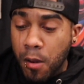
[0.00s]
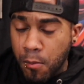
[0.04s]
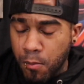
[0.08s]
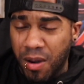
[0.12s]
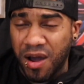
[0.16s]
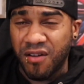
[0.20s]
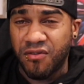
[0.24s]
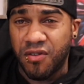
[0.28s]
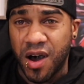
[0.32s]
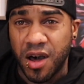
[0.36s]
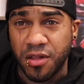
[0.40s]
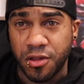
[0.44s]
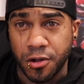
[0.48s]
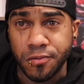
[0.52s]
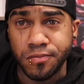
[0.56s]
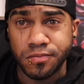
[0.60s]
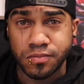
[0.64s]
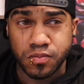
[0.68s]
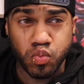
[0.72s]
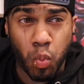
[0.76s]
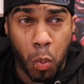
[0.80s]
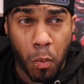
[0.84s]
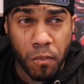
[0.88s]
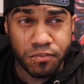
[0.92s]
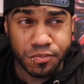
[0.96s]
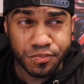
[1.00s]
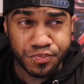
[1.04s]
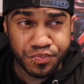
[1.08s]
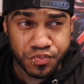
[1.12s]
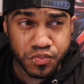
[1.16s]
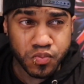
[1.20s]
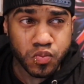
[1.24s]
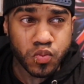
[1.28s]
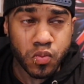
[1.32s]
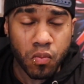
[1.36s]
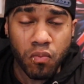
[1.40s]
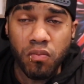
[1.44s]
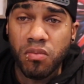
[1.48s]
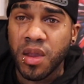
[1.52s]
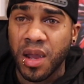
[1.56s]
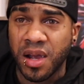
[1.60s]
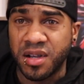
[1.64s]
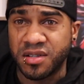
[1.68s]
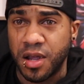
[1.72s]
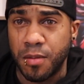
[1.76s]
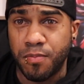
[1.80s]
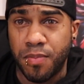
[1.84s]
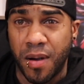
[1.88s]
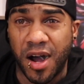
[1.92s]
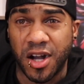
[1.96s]
My father
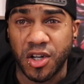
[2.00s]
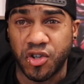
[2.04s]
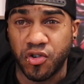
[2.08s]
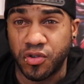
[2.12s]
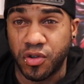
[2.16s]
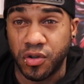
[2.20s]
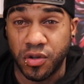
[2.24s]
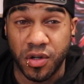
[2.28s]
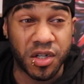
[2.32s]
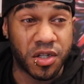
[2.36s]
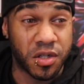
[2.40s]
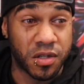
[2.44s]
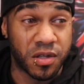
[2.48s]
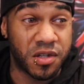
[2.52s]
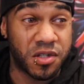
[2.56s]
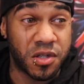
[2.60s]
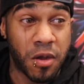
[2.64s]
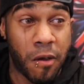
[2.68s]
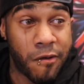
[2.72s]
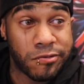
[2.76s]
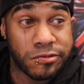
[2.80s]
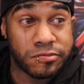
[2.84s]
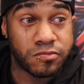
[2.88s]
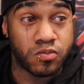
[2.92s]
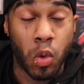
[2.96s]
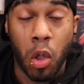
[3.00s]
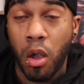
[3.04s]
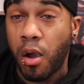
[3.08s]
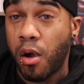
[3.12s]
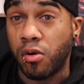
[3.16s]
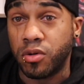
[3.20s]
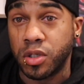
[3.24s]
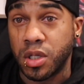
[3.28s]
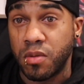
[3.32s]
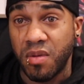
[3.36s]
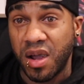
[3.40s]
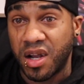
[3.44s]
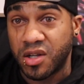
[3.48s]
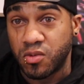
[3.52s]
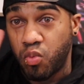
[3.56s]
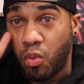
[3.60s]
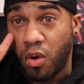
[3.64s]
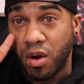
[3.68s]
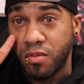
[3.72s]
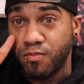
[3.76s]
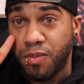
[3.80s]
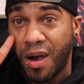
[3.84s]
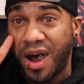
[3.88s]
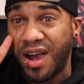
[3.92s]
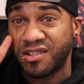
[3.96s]
is a pasta traditionalist, only makes
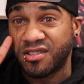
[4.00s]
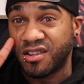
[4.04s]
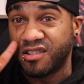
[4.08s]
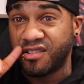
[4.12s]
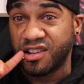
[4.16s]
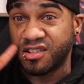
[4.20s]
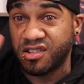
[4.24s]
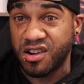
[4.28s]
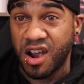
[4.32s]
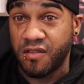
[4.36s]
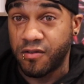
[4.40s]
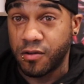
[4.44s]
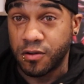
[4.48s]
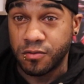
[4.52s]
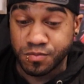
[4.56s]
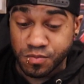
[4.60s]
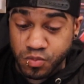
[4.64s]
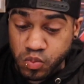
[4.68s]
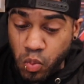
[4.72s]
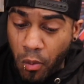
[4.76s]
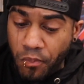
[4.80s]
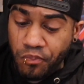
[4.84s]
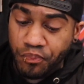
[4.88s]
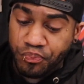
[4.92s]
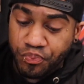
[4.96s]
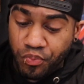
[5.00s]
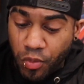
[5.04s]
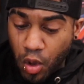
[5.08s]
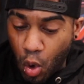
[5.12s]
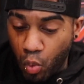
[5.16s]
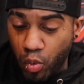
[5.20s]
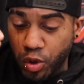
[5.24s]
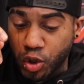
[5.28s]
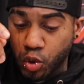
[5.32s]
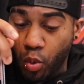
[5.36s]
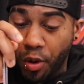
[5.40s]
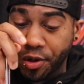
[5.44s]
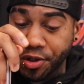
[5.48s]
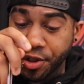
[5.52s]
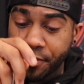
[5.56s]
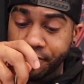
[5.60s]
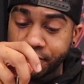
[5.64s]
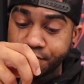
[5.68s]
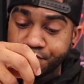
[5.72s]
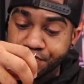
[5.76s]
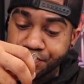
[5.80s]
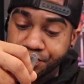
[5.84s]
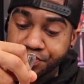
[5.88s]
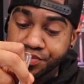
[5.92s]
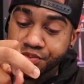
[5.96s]
one pasta dish ever, which was
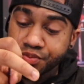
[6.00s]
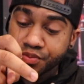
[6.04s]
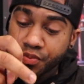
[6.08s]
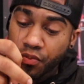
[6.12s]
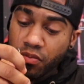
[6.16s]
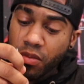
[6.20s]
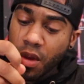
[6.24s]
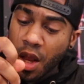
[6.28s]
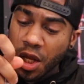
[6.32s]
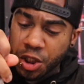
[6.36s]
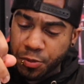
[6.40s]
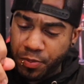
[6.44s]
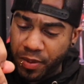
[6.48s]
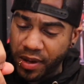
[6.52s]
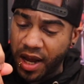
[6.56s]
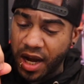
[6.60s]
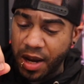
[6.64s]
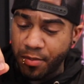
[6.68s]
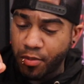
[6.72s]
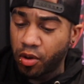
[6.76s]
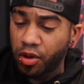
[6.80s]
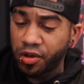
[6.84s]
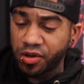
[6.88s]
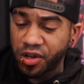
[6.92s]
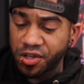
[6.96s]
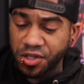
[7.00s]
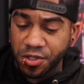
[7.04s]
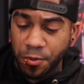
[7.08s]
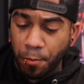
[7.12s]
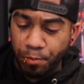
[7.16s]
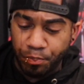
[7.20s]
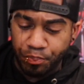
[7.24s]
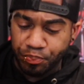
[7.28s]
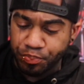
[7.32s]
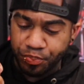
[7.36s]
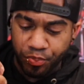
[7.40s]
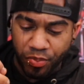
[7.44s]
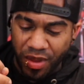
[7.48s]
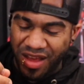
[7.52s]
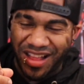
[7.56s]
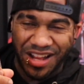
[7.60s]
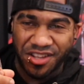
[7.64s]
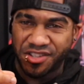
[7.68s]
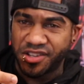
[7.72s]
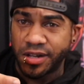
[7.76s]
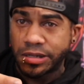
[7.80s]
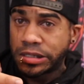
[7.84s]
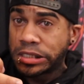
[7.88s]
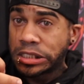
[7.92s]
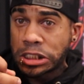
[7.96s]
spaghetti bolognese.
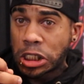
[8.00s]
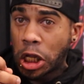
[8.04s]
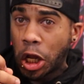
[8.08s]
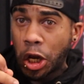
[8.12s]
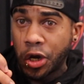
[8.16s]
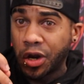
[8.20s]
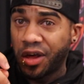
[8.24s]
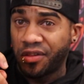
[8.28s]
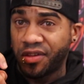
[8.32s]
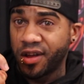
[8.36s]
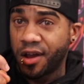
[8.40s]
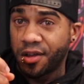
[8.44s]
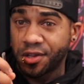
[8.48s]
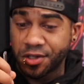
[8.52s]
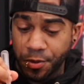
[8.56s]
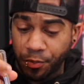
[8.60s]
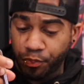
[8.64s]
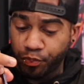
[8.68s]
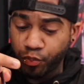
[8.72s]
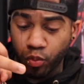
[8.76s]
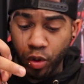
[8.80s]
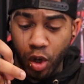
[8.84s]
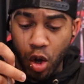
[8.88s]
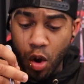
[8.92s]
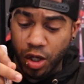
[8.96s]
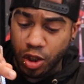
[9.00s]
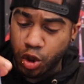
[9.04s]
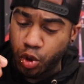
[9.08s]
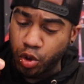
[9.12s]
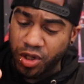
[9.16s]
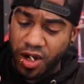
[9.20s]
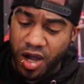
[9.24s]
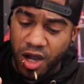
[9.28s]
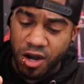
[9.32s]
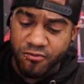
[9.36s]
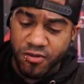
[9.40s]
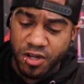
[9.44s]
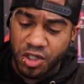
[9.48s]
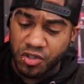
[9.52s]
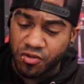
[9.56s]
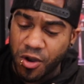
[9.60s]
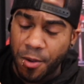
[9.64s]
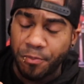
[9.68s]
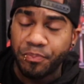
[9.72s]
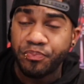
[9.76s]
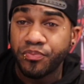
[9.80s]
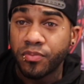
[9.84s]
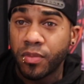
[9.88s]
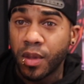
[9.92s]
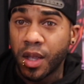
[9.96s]
That's it. Nothing else. We go out to Italian
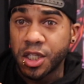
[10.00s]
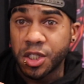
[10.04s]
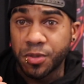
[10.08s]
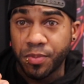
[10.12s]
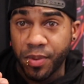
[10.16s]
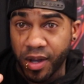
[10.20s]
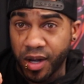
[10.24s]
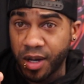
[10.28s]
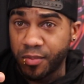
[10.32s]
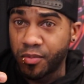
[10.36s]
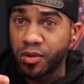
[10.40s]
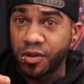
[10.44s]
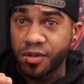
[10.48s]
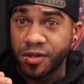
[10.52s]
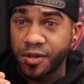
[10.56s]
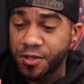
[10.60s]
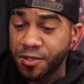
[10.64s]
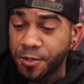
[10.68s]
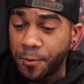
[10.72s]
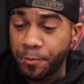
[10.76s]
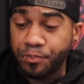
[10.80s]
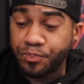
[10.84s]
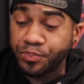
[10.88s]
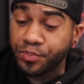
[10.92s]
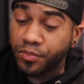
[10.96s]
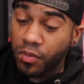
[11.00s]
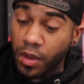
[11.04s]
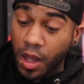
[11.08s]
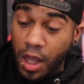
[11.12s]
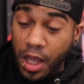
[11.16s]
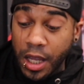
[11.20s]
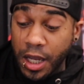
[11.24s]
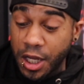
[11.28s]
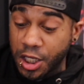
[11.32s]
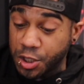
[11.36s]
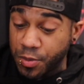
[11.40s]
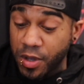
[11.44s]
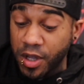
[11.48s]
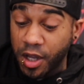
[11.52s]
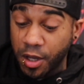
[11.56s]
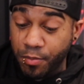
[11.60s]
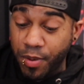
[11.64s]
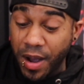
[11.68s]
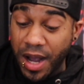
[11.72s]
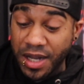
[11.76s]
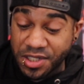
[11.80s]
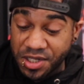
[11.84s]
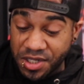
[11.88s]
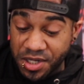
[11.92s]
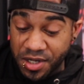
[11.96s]
restaurant, spaghetti bolognese. He's making
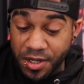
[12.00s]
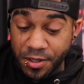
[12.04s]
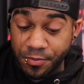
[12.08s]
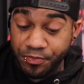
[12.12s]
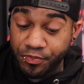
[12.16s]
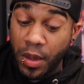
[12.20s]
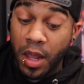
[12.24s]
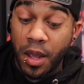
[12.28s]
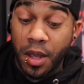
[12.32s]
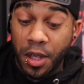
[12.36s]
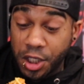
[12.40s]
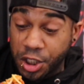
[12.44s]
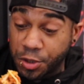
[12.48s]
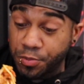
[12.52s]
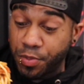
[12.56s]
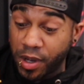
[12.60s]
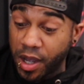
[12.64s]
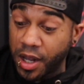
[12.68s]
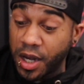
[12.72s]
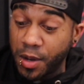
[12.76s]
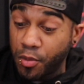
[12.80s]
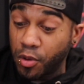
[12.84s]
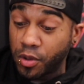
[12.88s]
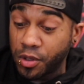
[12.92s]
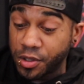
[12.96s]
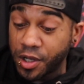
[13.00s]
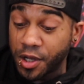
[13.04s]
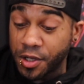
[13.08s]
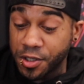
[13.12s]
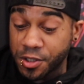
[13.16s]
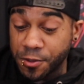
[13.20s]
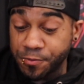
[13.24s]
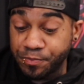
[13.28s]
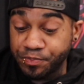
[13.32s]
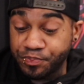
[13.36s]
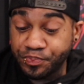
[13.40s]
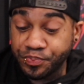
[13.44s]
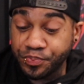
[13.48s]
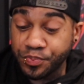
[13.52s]
pasta tonight, spaghetti bolognese.